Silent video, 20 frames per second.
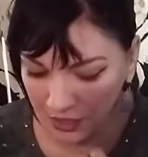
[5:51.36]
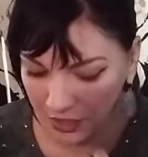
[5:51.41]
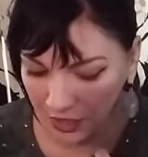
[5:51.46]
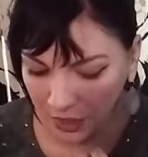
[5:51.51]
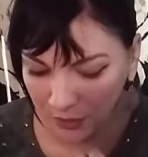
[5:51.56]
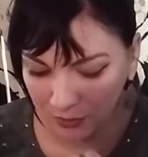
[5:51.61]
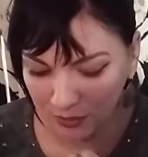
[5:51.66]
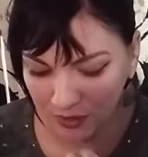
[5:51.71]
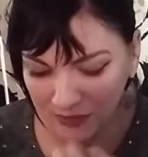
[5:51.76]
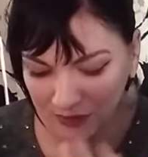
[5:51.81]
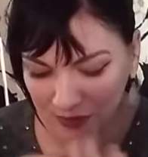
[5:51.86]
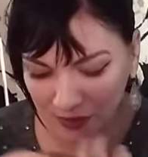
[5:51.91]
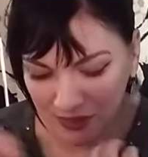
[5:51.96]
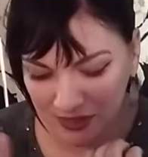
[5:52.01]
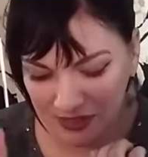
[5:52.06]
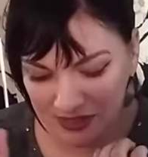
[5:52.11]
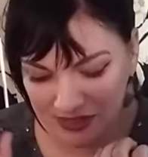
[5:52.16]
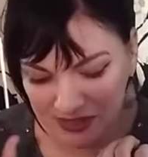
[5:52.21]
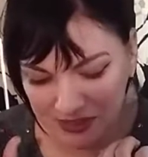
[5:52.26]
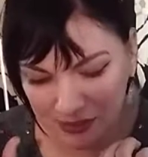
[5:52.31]
But there
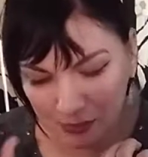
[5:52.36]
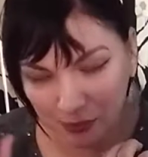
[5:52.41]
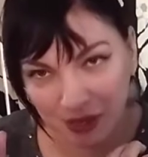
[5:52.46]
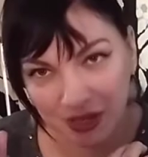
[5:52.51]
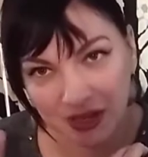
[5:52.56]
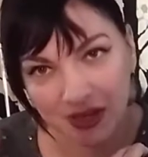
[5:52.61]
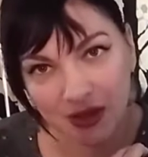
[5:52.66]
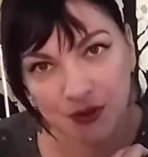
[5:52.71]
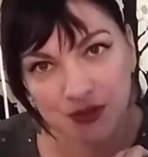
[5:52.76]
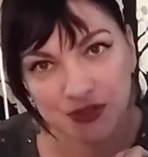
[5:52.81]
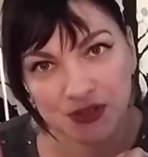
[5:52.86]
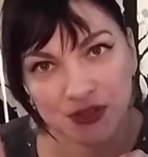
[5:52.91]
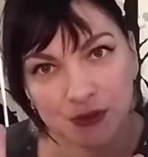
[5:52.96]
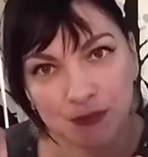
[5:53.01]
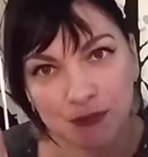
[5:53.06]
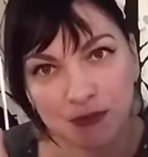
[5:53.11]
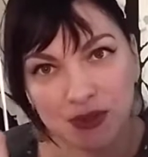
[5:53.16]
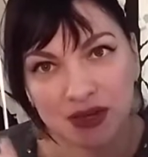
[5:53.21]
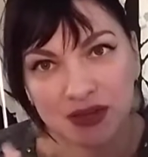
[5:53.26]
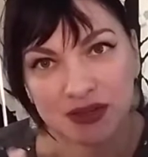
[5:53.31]
is somebody else in the
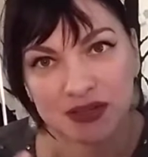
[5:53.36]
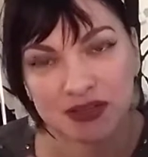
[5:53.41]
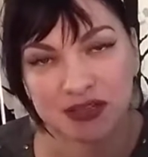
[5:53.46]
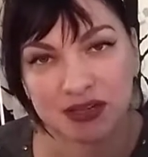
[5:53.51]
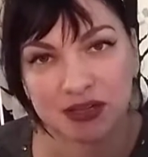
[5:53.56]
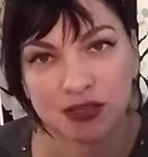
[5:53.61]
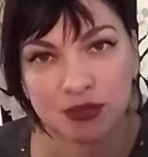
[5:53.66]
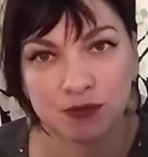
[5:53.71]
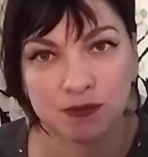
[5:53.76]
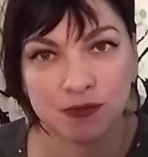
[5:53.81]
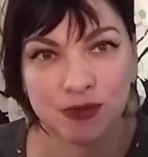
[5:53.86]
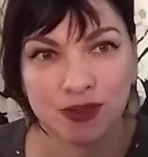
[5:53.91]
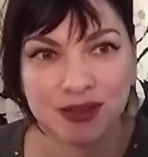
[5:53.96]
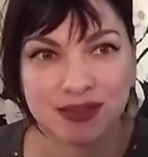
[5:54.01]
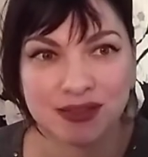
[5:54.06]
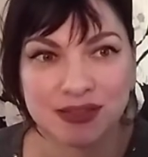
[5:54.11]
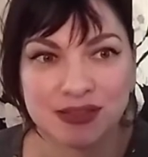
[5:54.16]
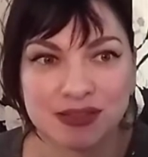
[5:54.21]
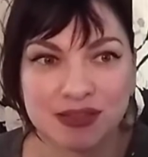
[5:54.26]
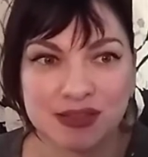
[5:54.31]
mix, and I do feel
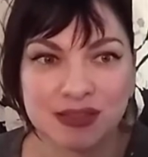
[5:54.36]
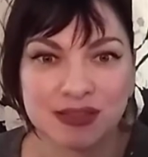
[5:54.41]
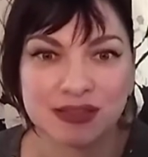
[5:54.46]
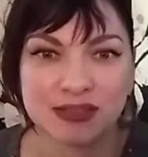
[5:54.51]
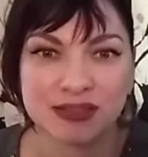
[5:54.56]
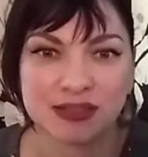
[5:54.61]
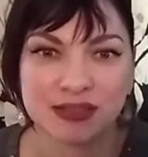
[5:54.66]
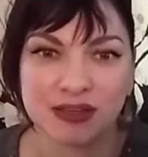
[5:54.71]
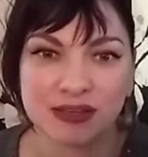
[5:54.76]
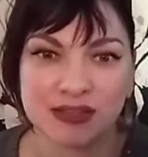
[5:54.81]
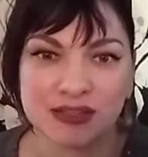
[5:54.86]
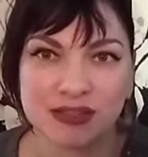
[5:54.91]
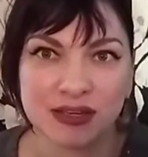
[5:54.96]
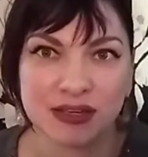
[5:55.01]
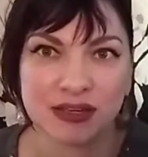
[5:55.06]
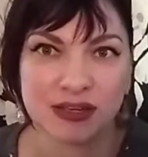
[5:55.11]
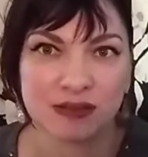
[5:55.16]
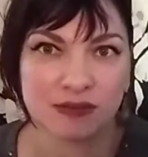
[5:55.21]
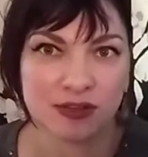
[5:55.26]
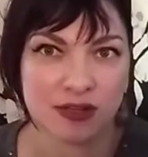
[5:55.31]
like this is a
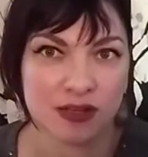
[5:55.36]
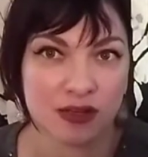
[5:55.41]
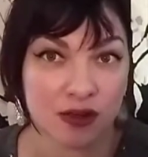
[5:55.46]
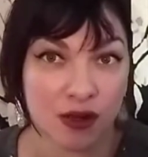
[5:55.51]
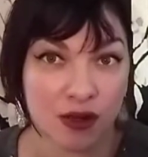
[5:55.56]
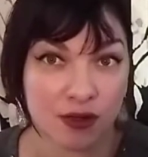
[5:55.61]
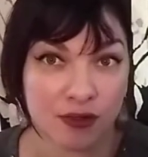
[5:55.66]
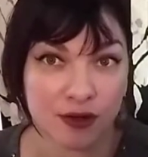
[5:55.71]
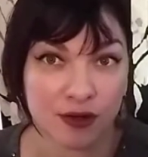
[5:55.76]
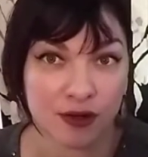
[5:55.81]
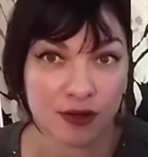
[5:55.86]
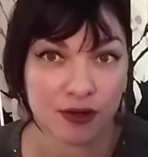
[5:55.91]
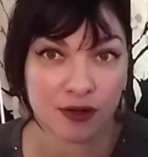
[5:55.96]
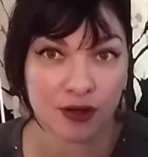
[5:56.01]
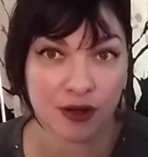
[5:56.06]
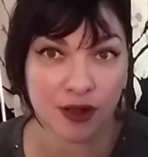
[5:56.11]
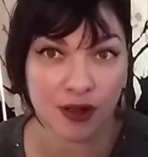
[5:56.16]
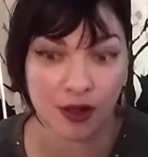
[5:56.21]
significant other,